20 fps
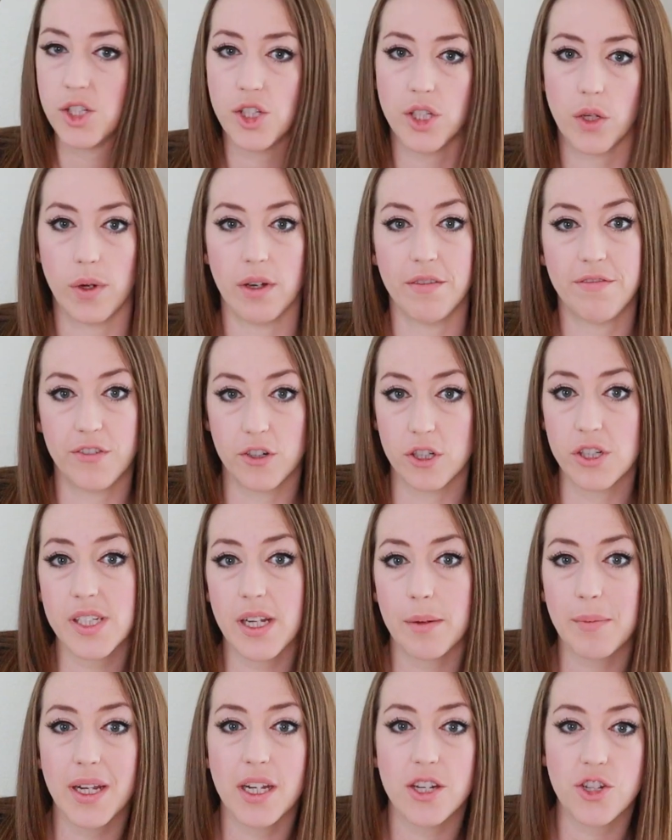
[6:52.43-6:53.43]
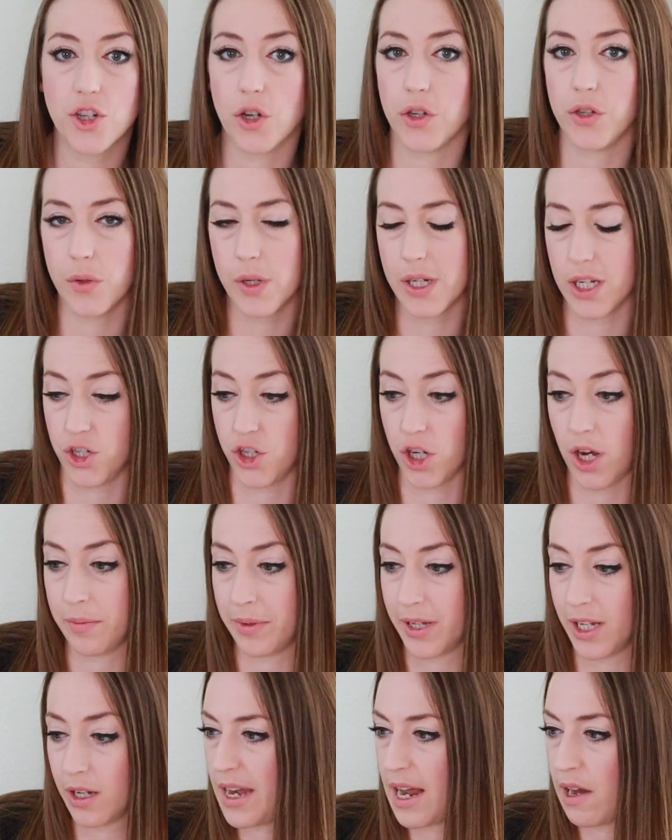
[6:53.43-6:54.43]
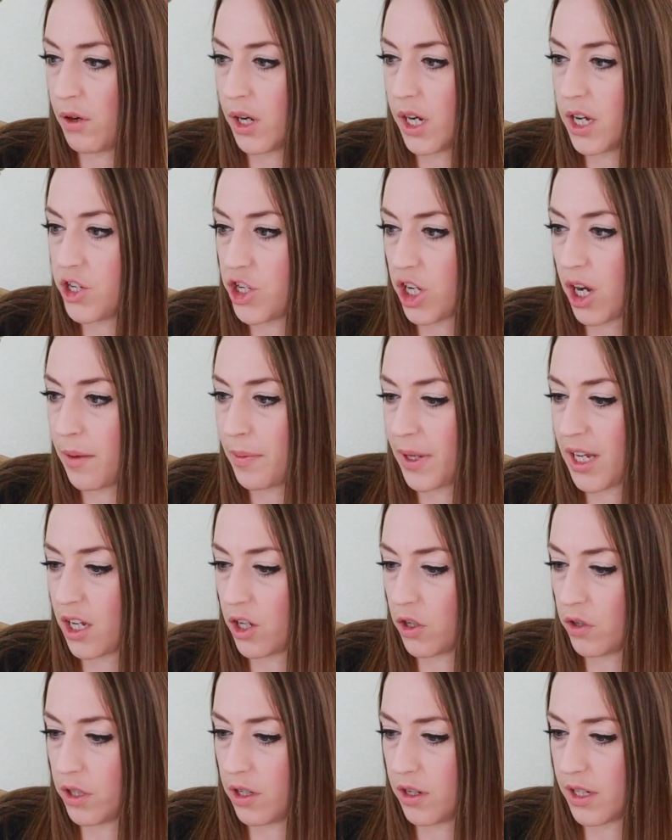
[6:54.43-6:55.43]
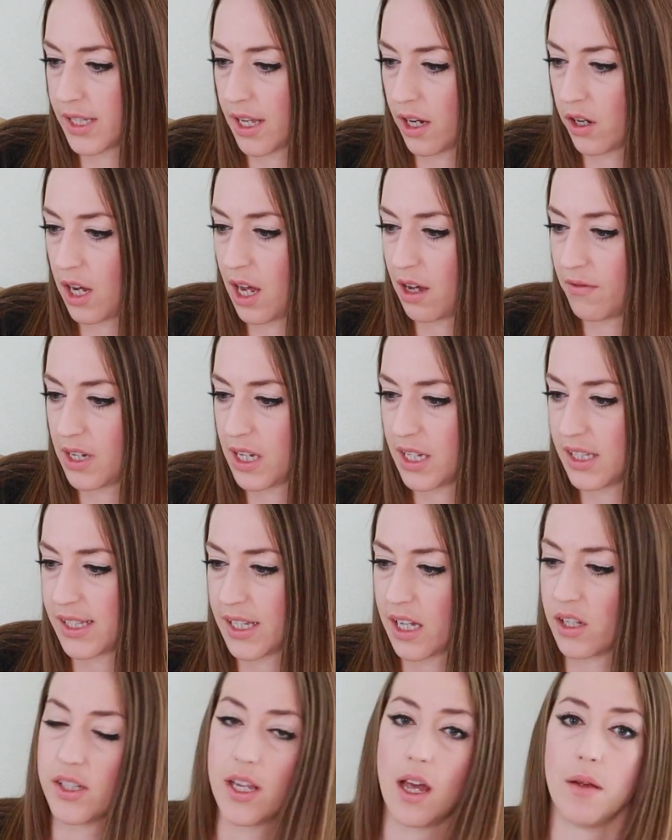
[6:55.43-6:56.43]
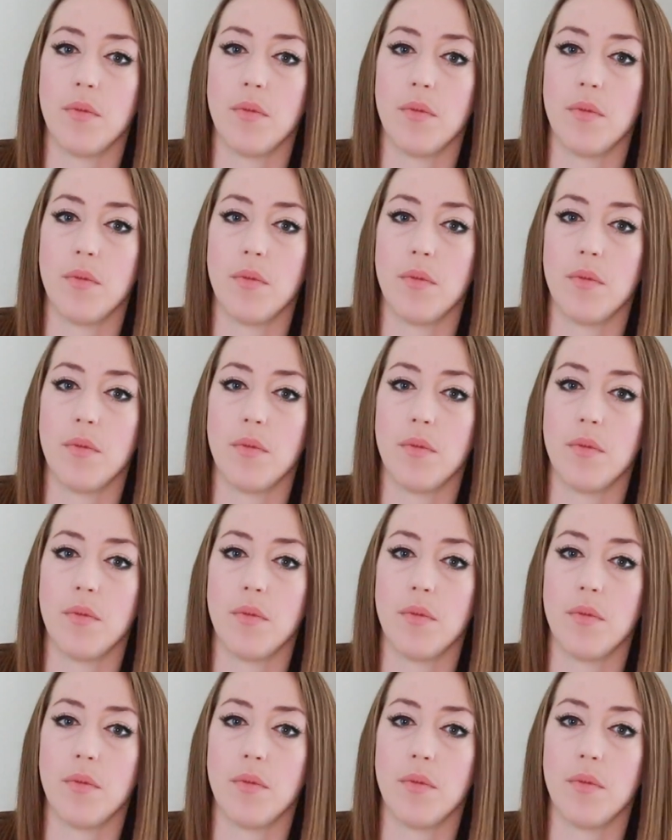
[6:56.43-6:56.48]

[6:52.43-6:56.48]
So first I'm going to show you Kajabi. Now Kajabi, you'll notice I don't have any sales.